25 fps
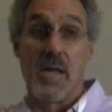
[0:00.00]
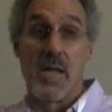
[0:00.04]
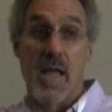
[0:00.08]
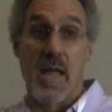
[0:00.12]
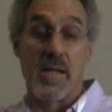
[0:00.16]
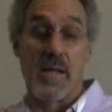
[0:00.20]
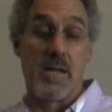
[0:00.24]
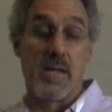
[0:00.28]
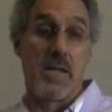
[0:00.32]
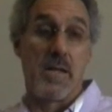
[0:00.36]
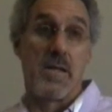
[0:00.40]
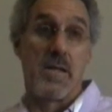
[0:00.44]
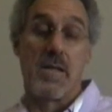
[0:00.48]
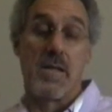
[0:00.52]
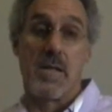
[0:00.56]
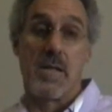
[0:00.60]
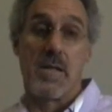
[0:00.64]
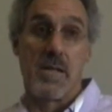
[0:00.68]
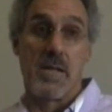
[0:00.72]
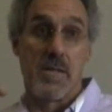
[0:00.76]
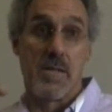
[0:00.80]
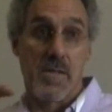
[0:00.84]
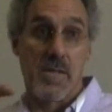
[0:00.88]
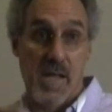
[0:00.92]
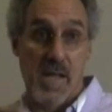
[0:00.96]
And
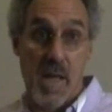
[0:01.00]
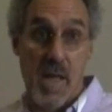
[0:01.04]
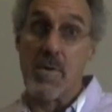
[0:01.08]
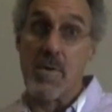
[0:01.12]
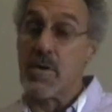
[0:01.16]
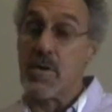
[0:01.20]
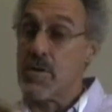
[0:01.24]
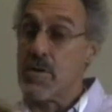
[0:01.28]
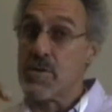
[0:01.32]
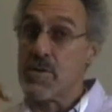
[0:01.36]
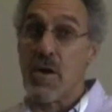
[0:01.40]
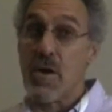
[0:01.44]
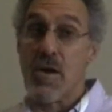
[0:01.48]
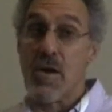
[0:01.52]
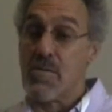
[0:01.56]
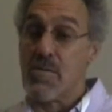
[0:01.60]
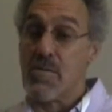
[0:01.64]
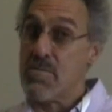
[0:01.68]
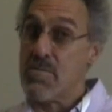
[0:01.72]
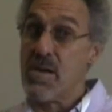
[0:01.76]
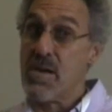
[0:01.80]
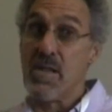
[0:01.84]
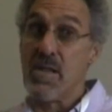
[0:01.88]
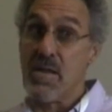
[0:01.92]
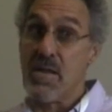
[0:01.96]
the chemicals are
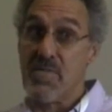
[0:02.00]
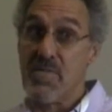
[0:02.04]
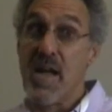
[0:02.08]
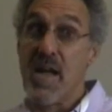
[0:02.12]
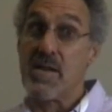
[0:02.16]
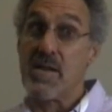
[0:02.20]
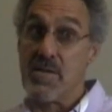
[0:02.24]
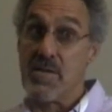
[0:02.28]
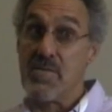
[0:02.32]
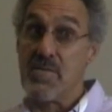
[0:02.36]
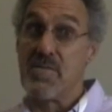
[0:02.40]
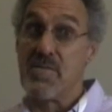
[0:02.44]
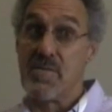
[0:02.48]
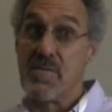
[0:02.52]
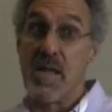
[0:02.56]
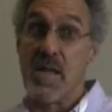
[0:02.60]
really effective.